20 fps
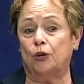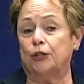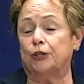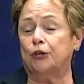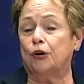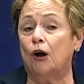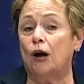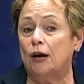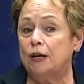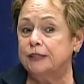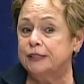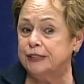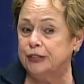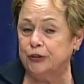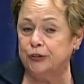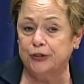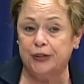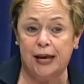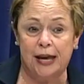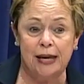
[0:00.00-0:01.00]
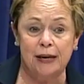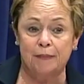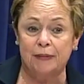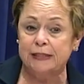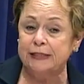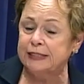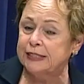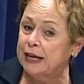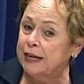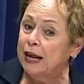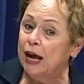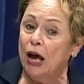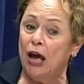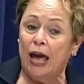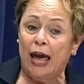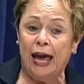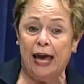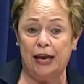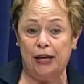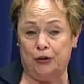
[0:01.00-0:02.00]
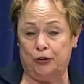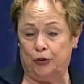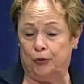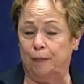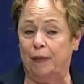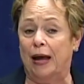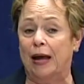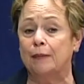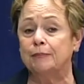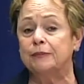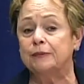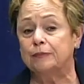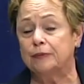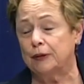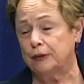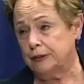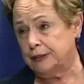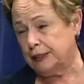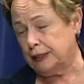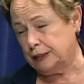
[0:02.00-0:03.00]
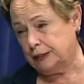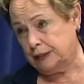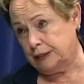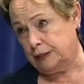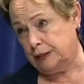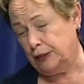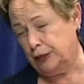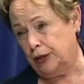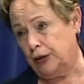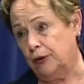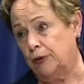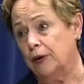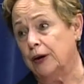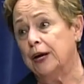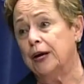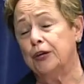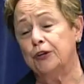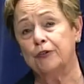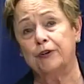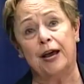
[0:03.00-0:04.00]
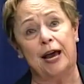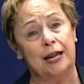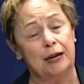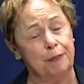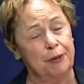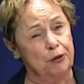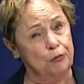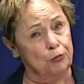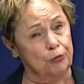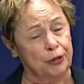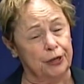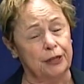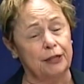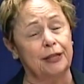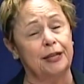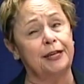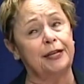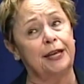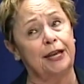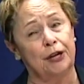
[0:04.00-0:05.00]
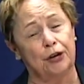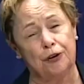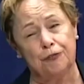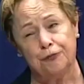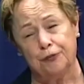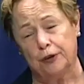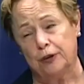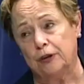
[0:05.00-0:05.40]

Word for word: and calls their name and said, "Hey, your mom." But if you know that, you, know, you got to be really careful. tell your